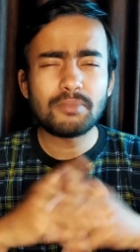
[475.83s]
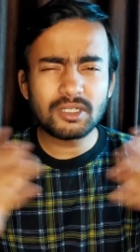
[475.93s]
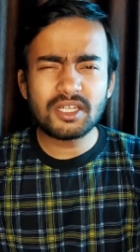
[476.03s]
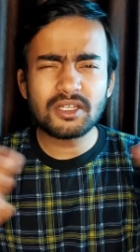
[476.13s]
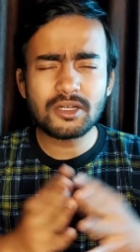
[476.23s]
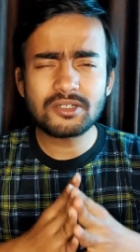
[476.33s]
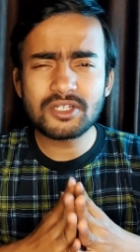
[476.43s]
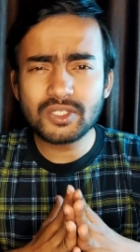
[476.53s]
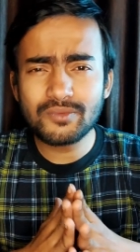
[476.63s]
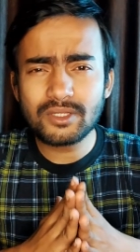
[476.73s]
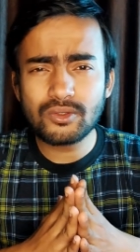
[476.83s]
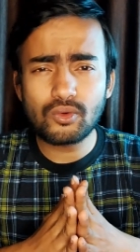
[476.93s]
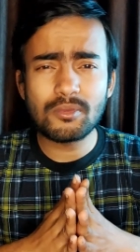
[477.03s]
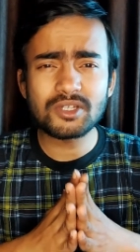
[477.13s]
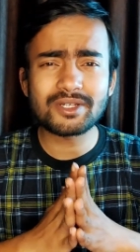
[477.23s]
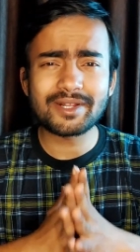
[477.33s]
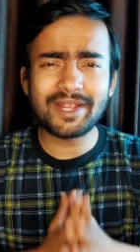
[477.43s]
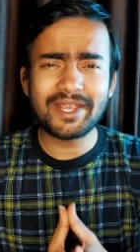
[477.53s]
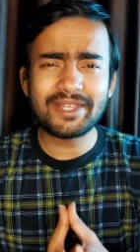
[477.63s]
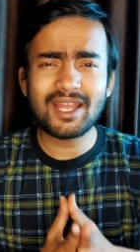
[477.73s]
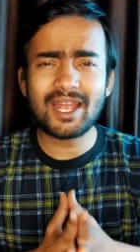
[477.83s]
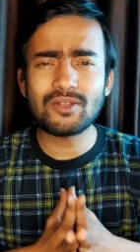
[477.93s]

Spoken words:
but in countries with too much rain